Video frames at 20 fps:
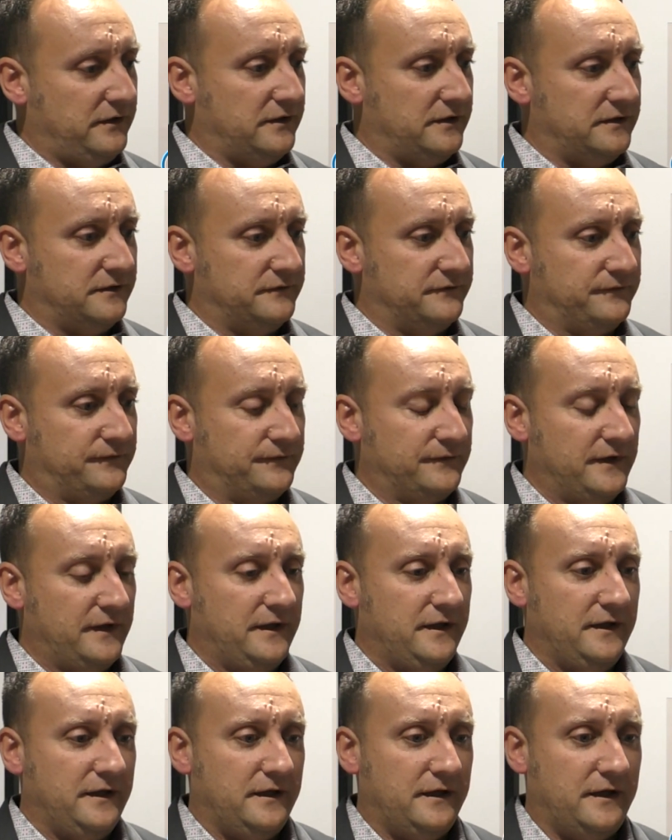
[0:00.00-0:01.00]
of
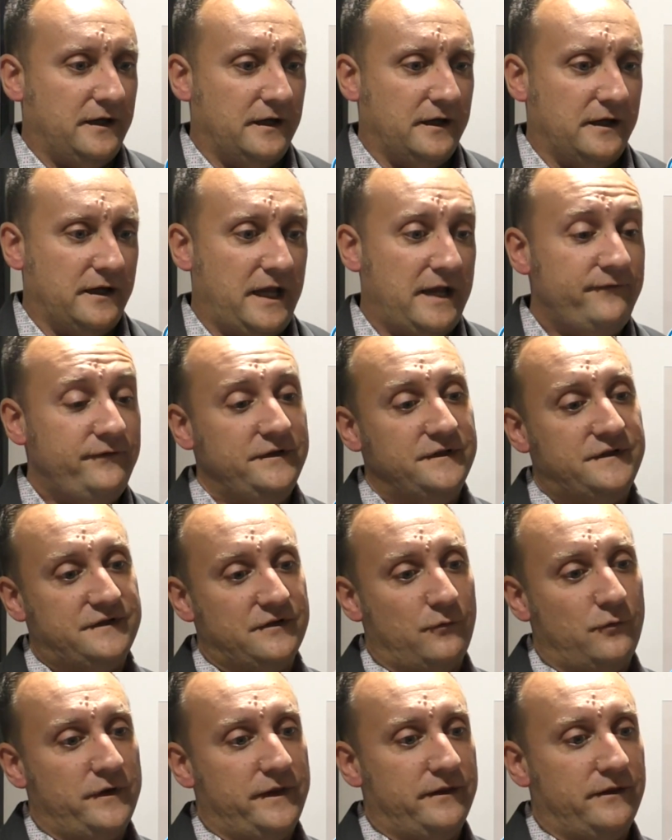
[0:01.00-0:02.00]
having
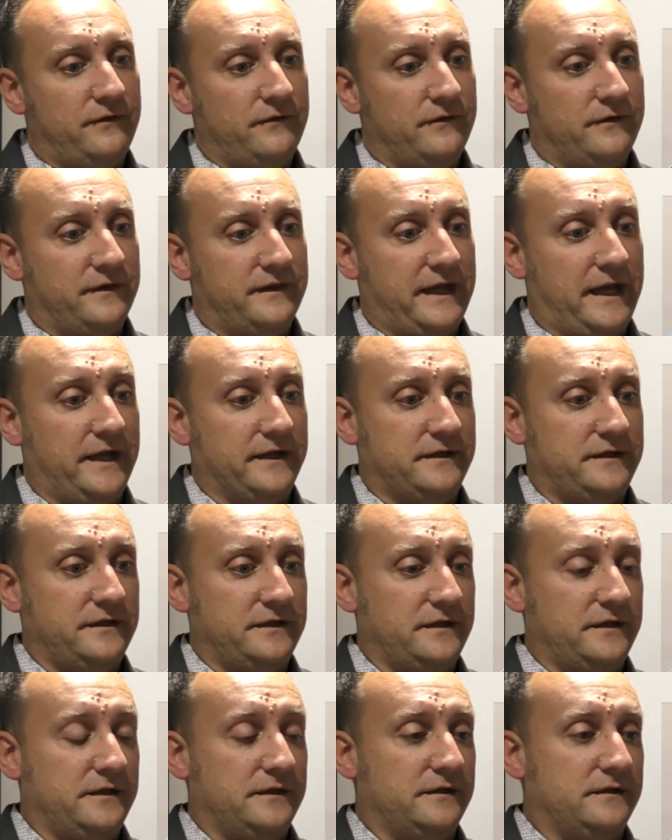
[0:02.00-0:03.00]
someone that
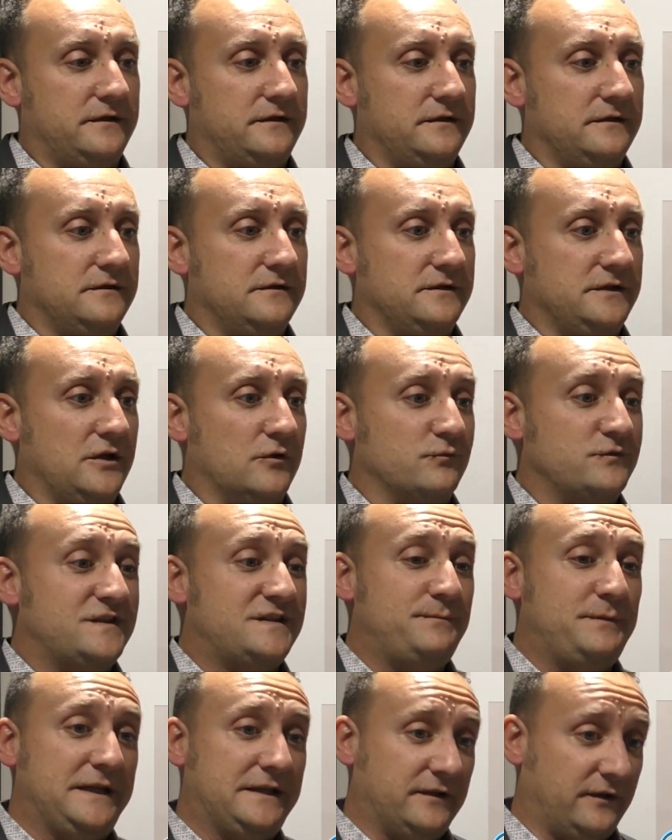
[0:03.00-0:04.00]
can, you know,
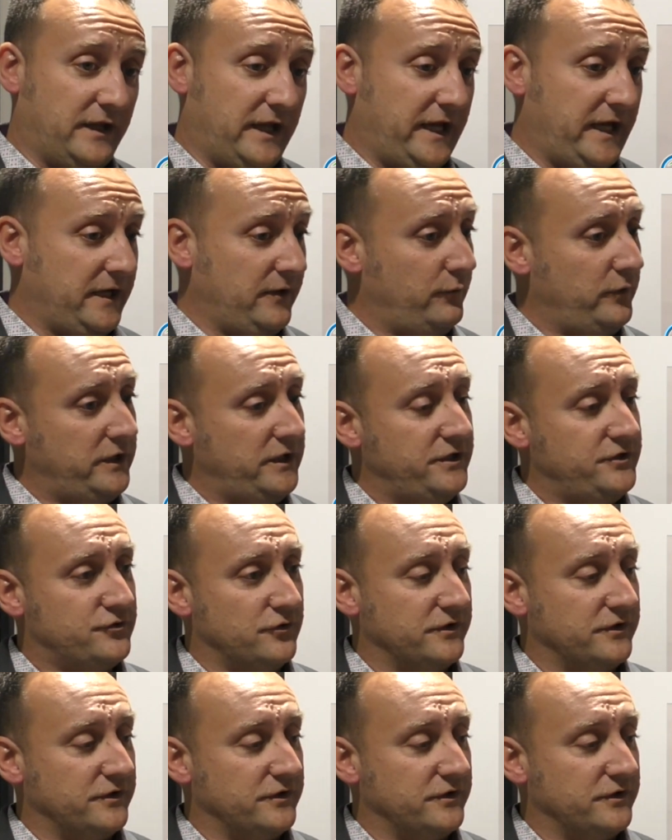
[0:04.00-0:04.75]
speak the language